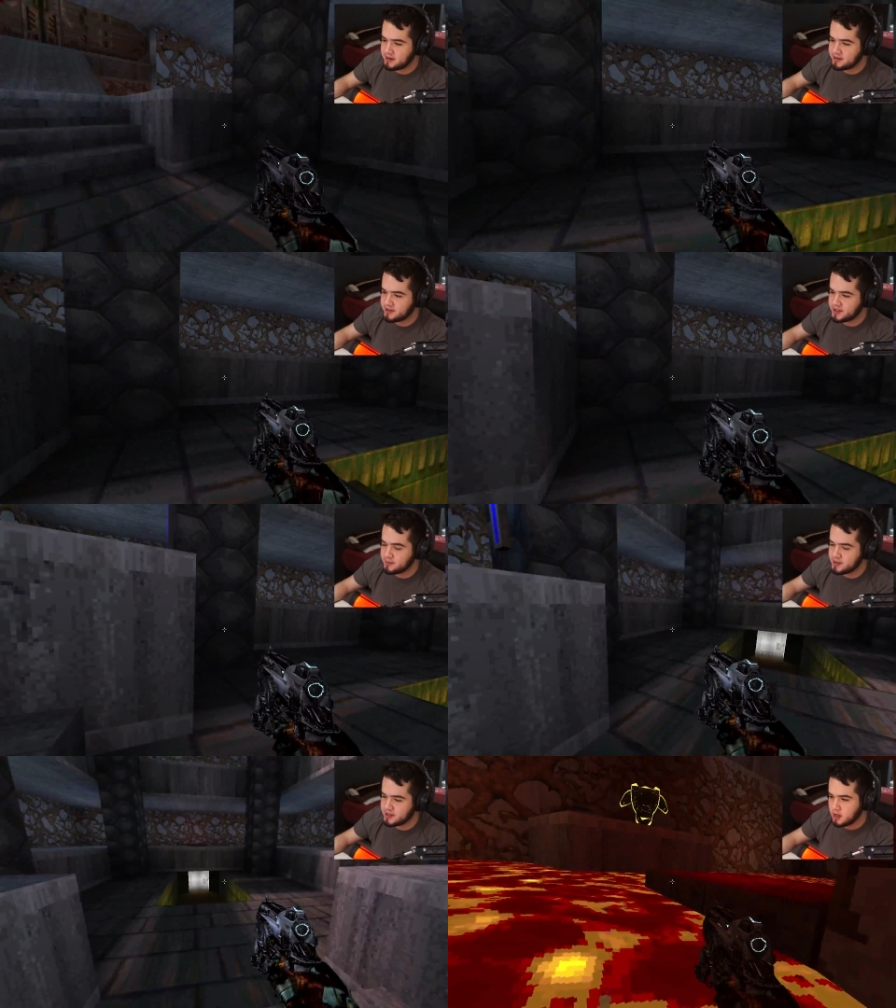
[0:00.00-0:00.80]
Are you
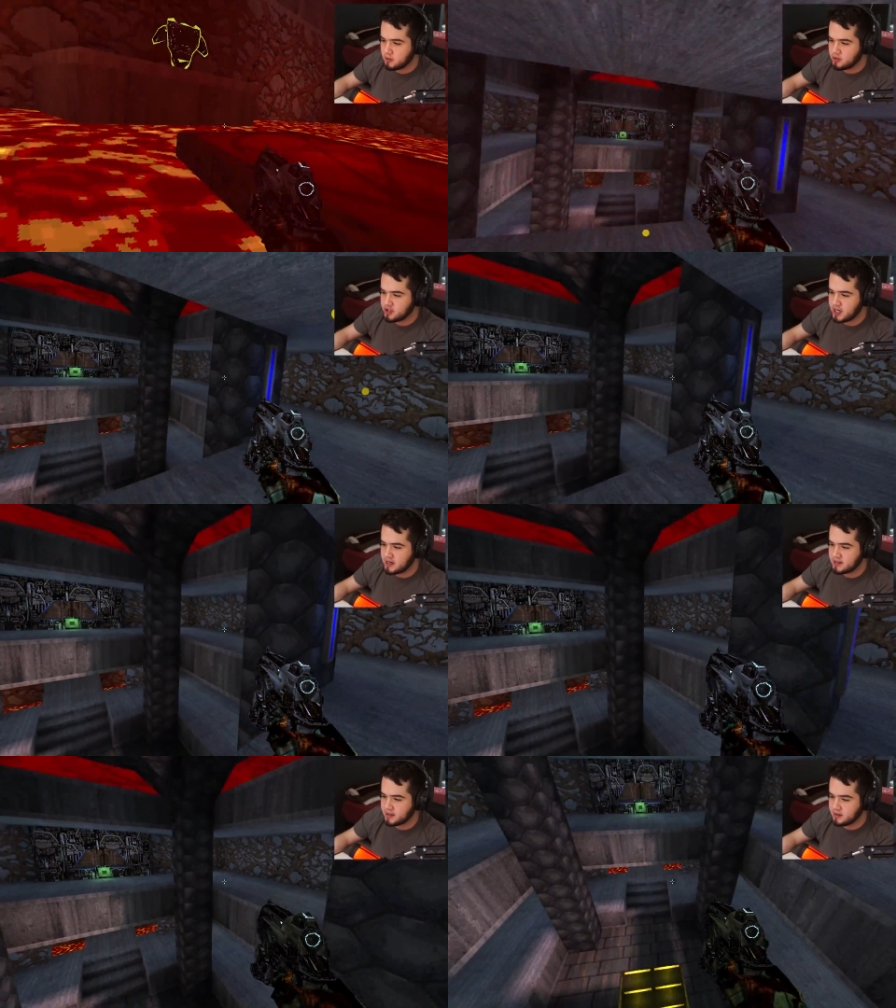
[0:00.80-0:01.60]
serious? Oh,
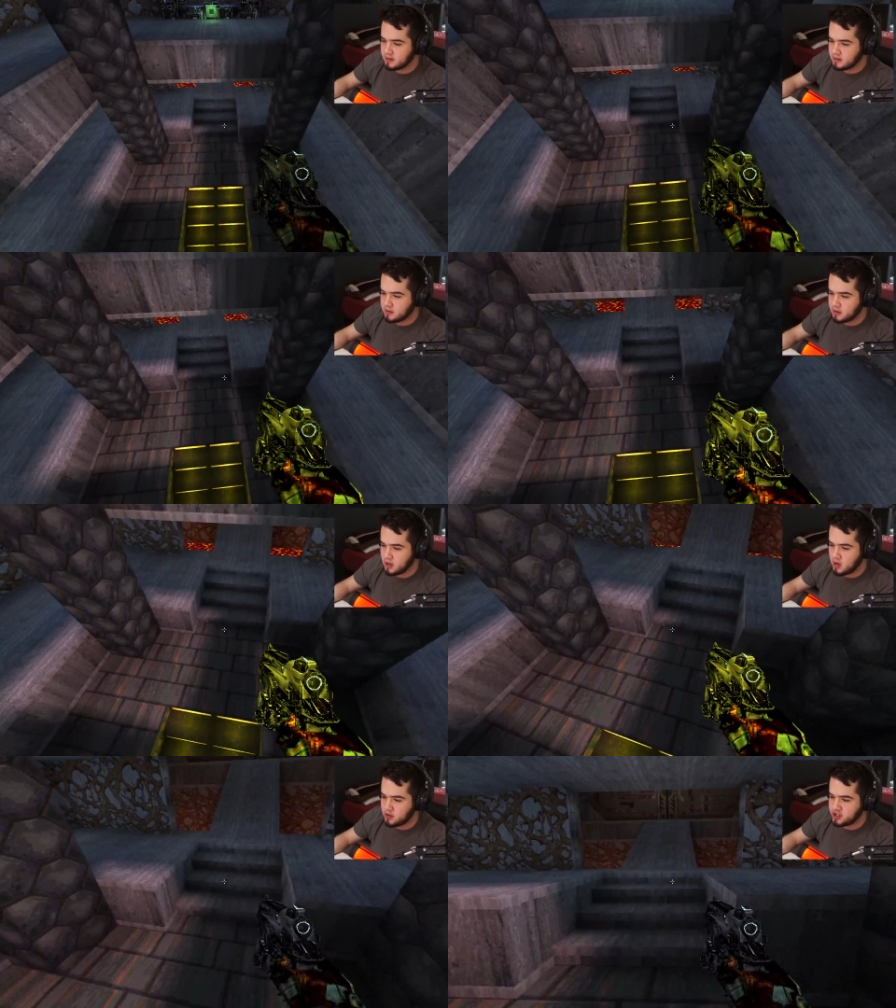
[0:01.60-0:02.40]
scheiße.
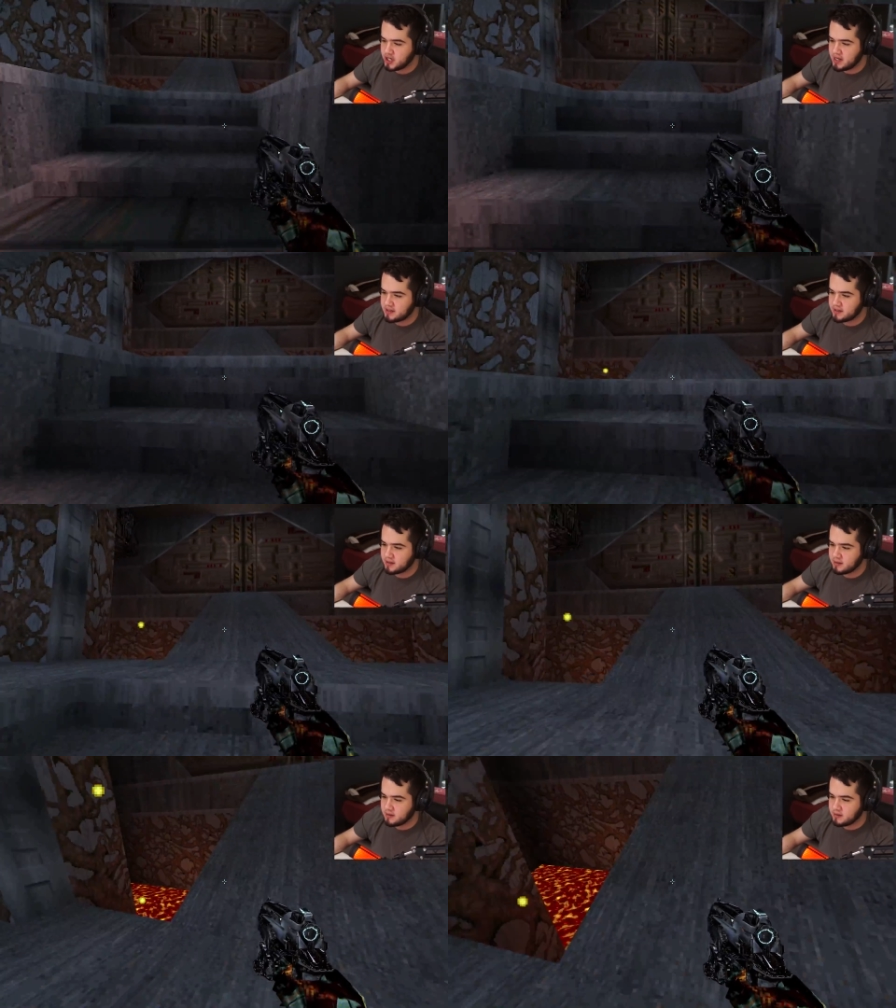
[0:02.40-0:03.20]
Oh, scheiße.
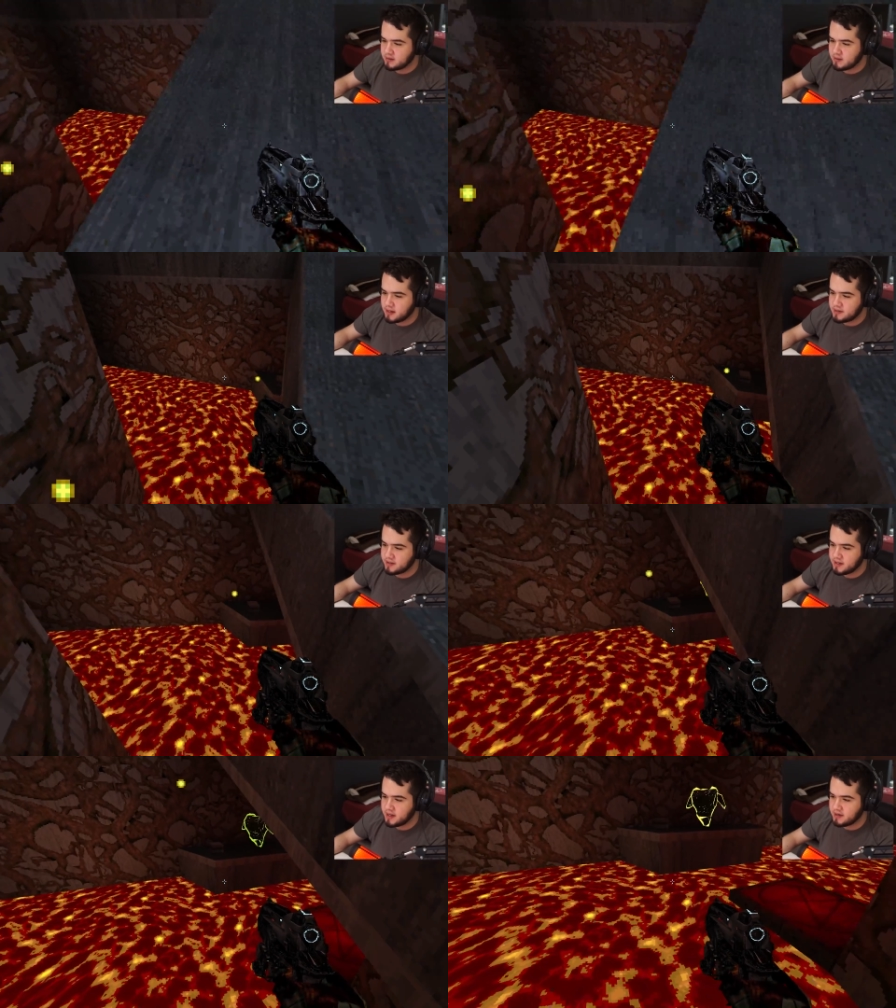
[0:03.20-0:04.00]
I
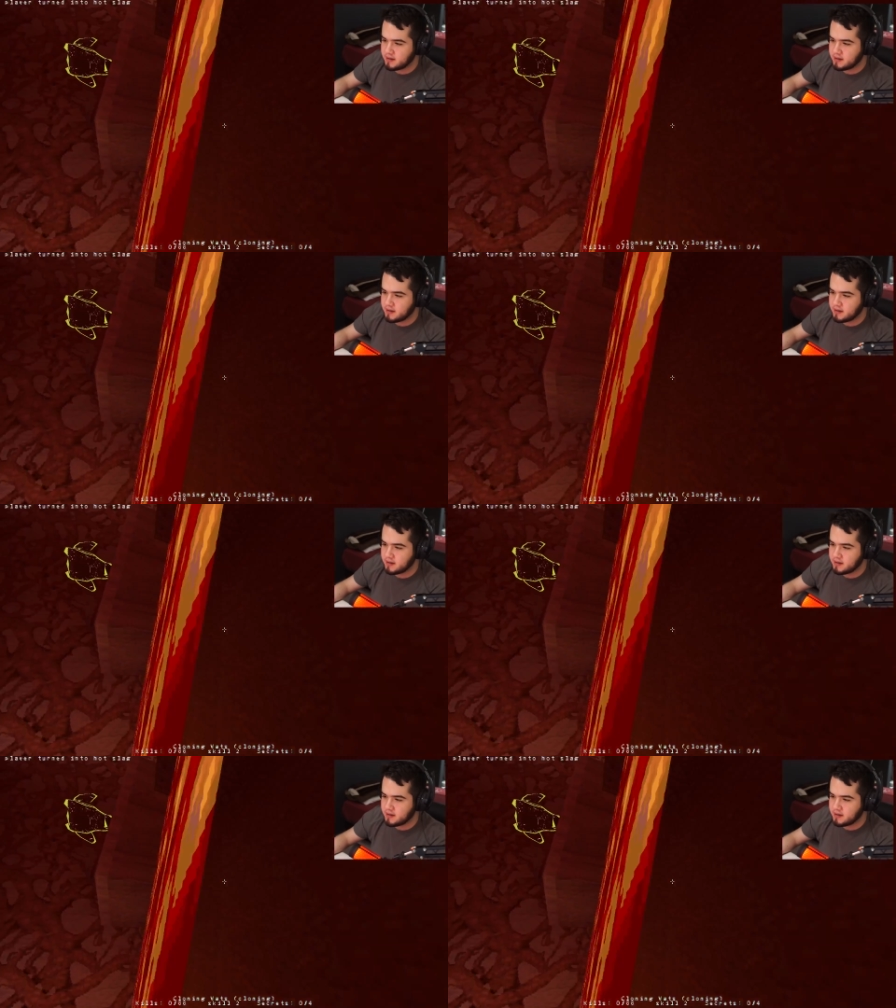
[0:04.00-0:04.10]
see a...